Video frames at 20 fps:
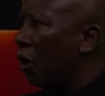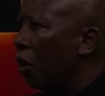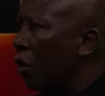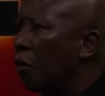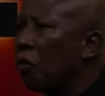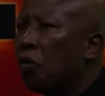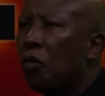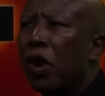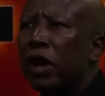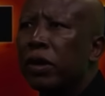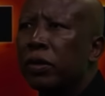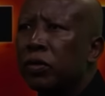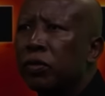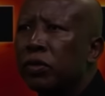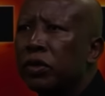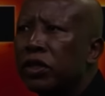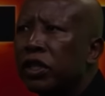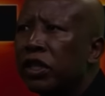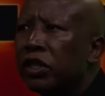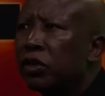who
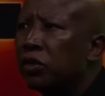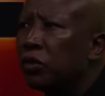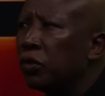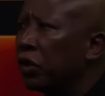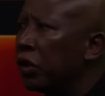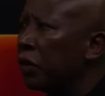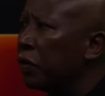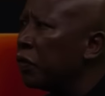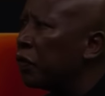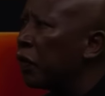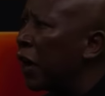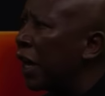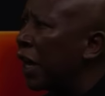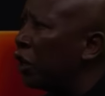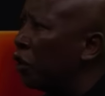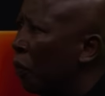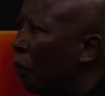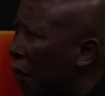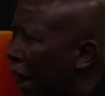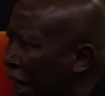seeks to unify
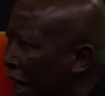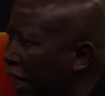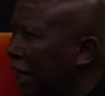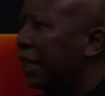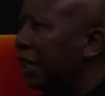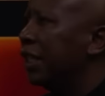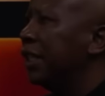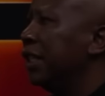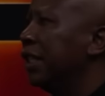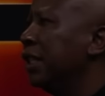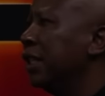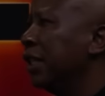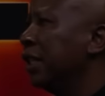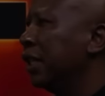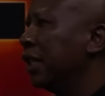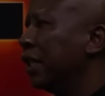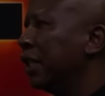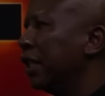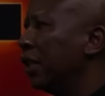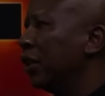humanity,
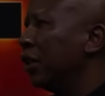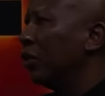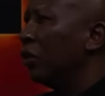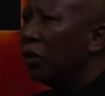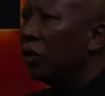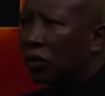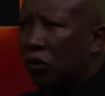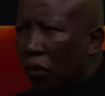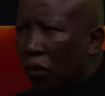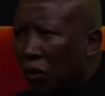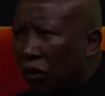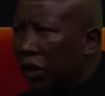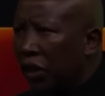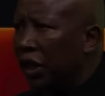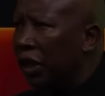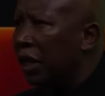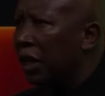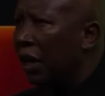not only in